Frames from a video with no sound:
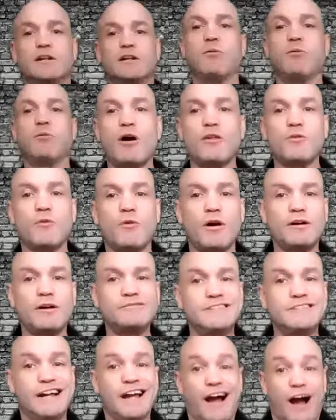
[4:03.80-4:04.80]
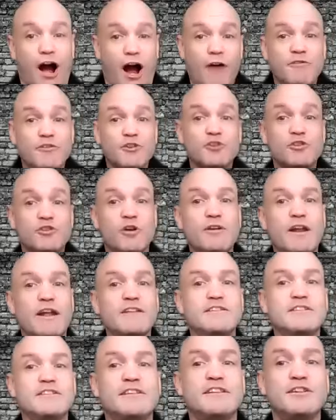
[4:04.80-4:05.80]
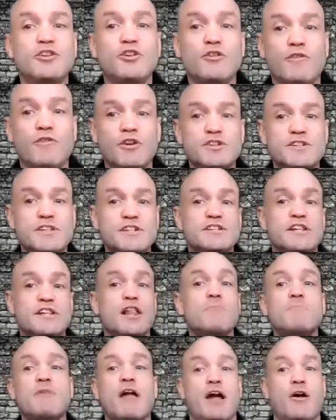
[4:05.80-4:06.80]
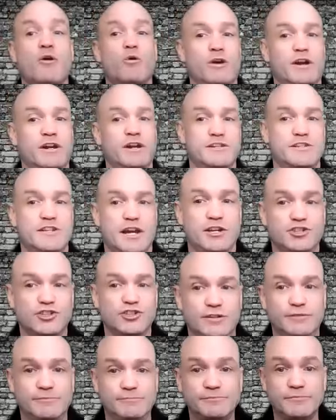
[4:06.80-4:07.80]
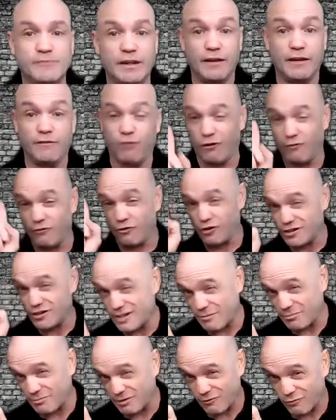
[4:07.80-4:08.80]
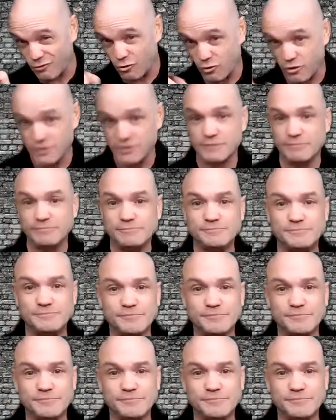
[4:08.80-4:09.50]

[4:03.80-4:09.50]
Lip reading: diploma on the wall? Offer to donate to the university's alumni organization, if offer accepted, of course.